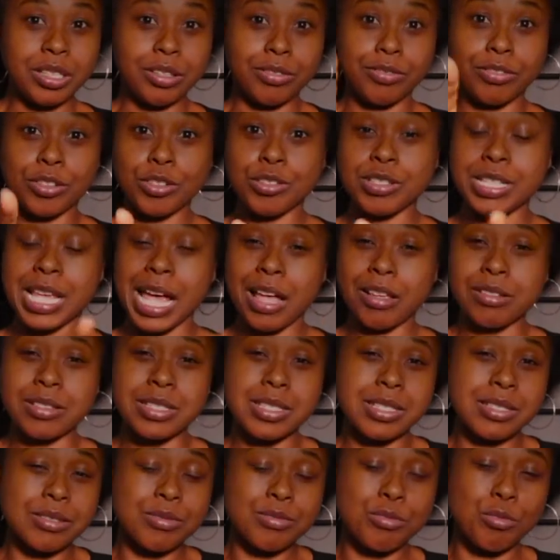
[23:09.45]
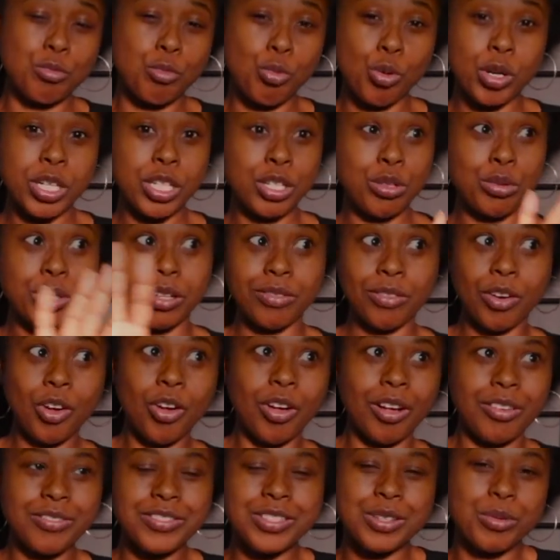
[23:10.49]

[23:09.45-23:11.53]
The first house is what you give off.